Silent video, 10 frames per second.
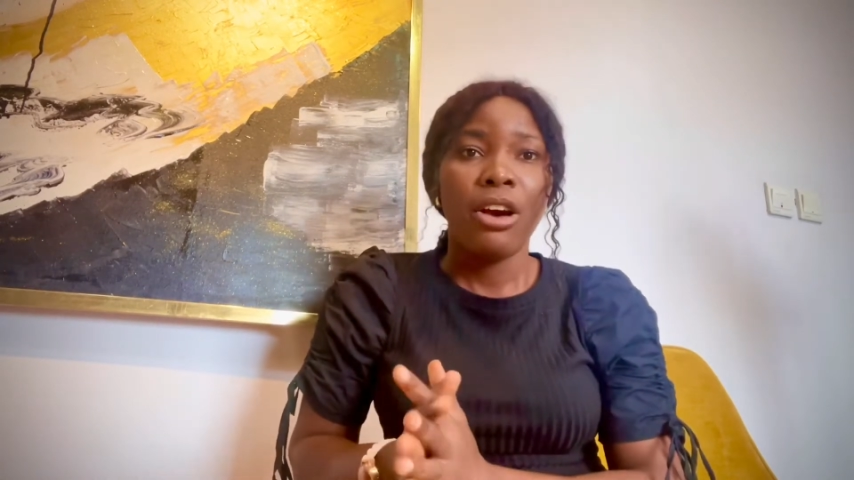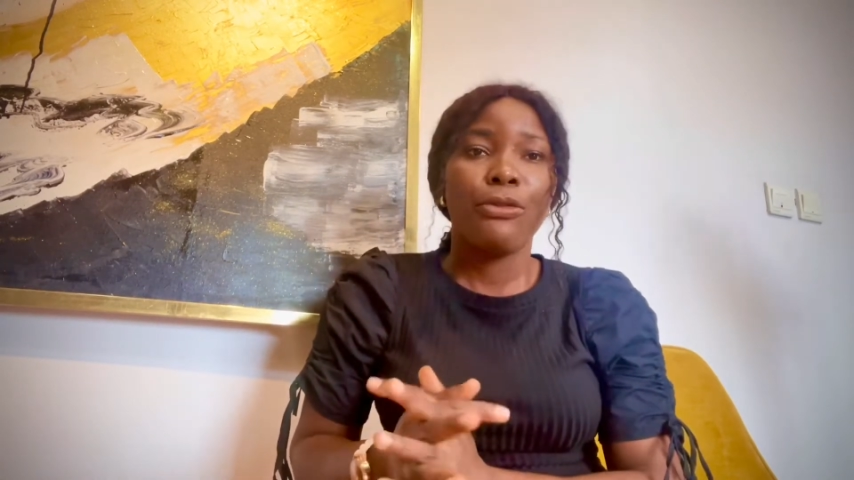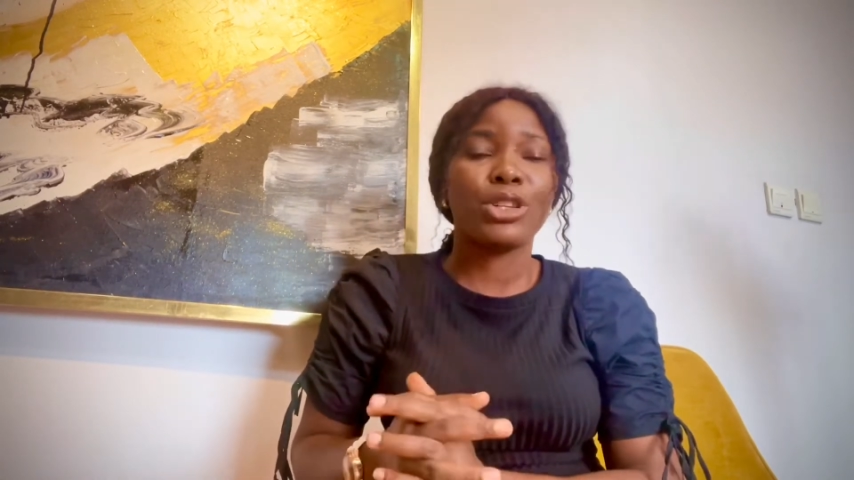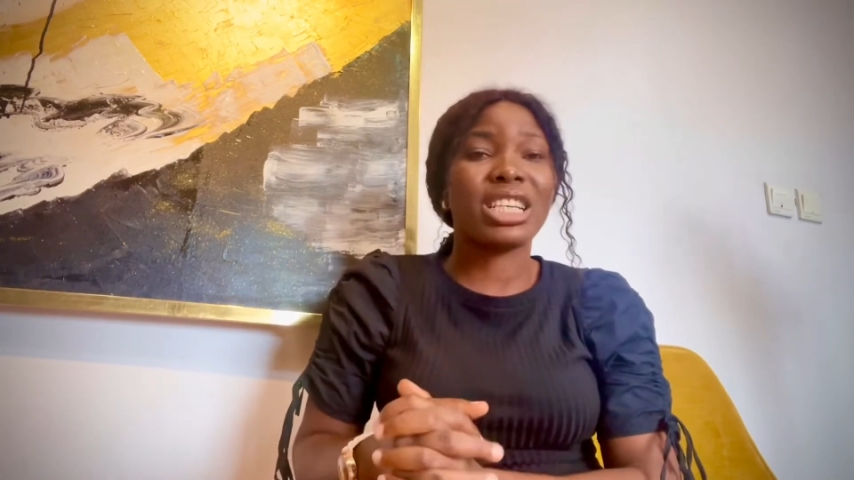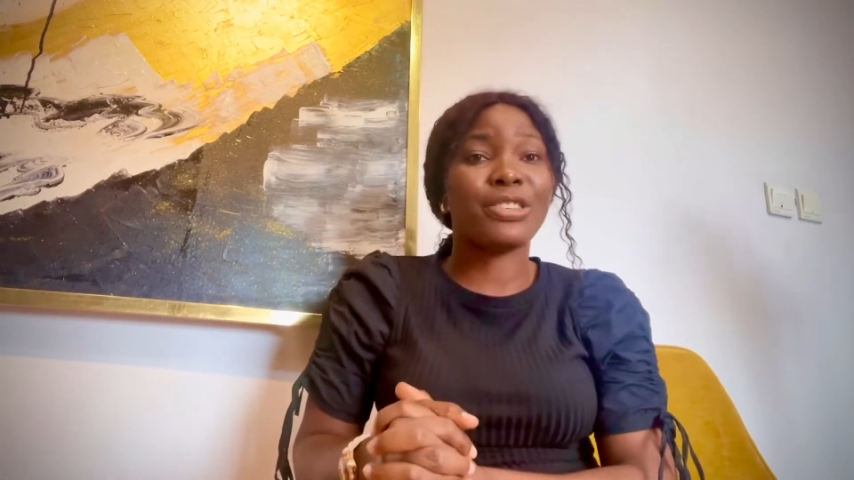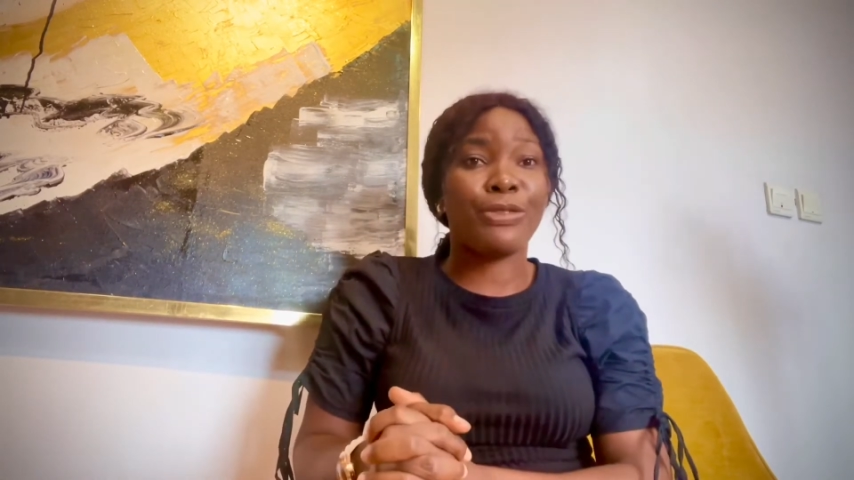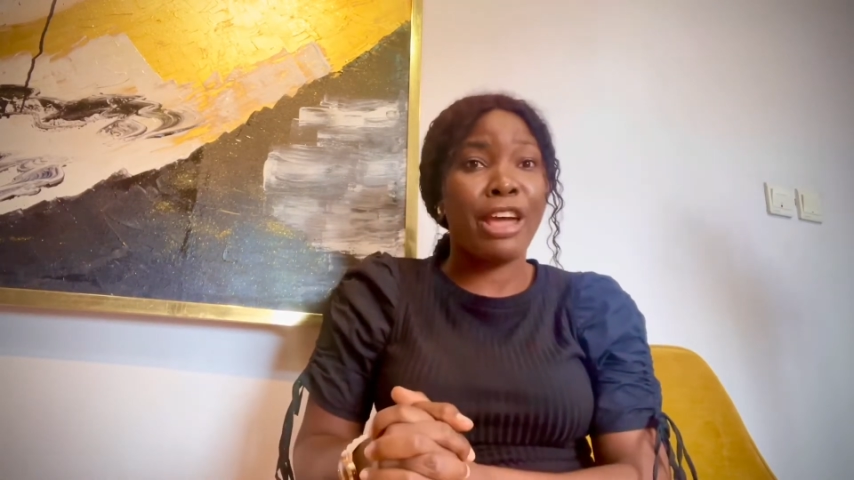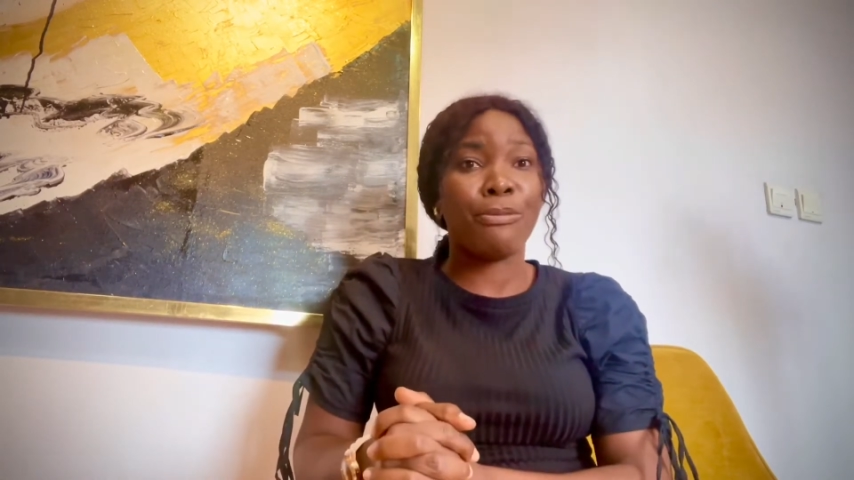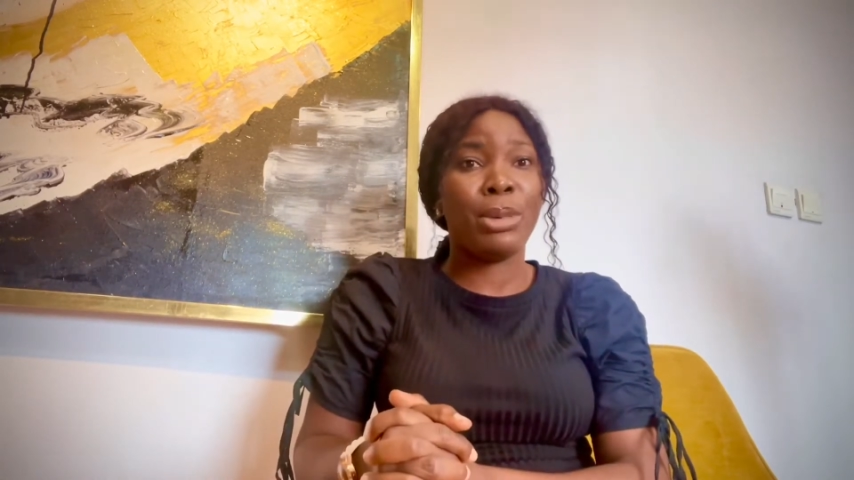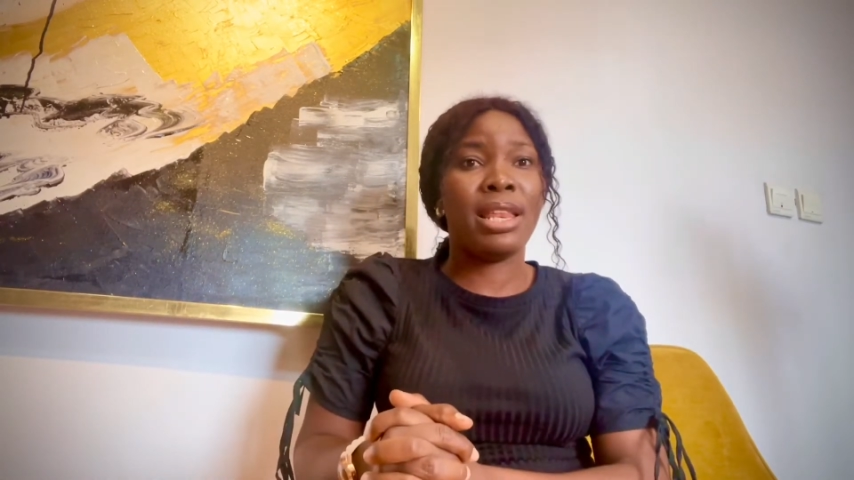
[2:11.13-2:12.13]
for
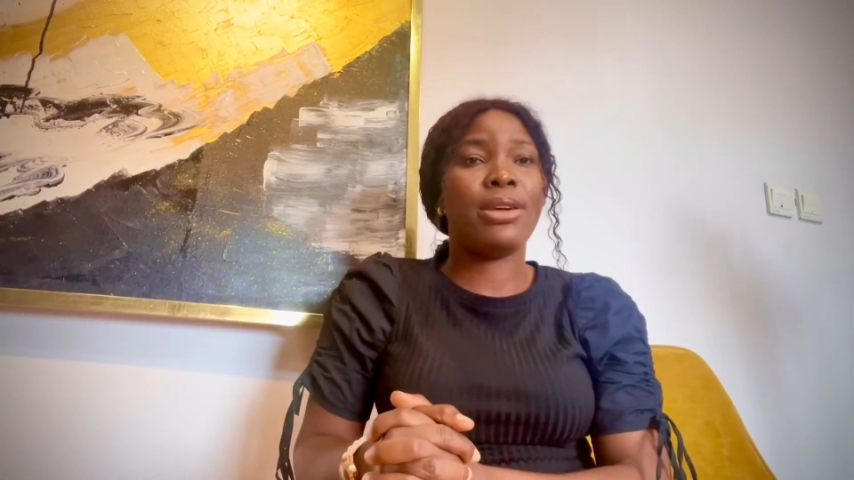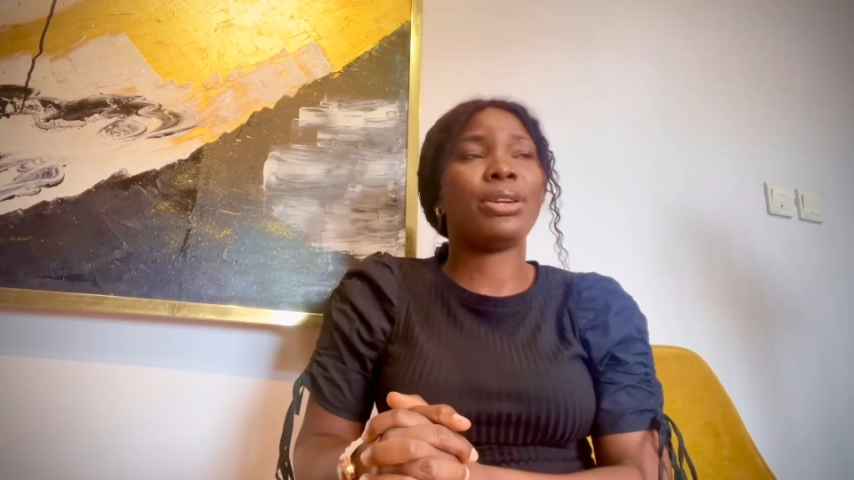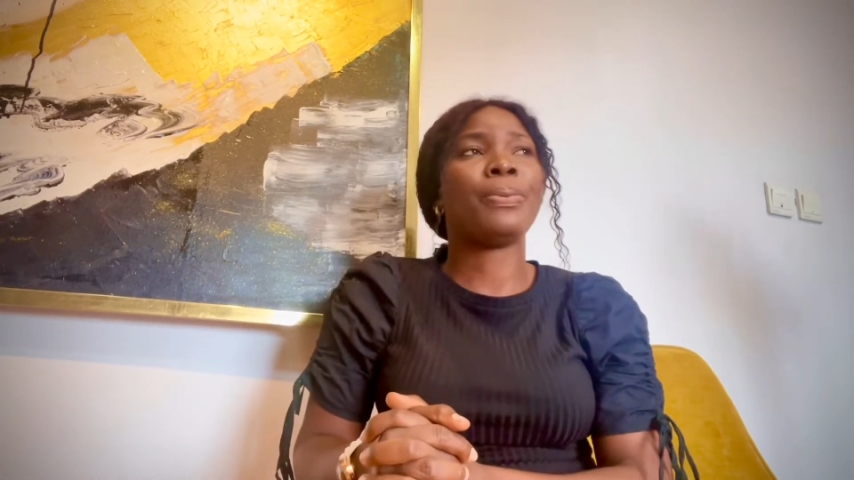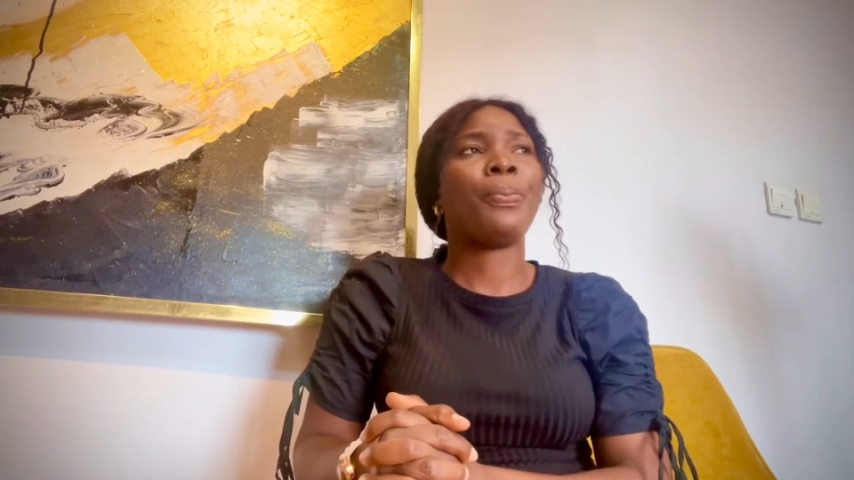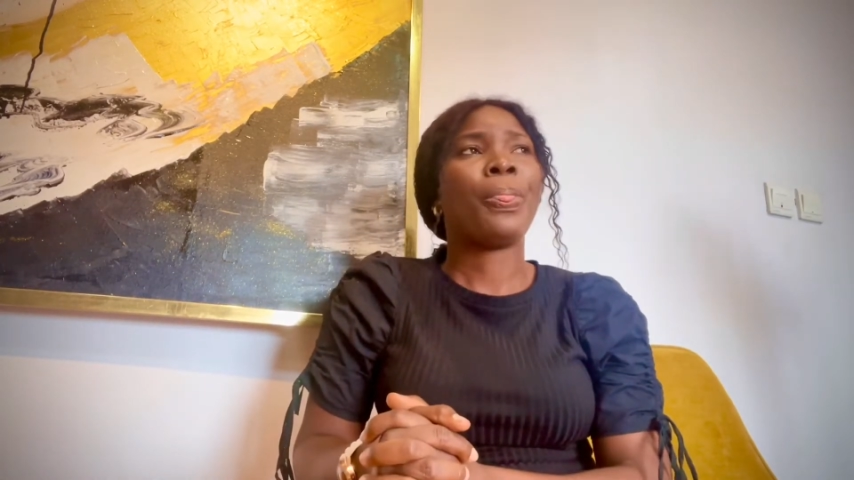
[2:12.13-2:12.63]
35 million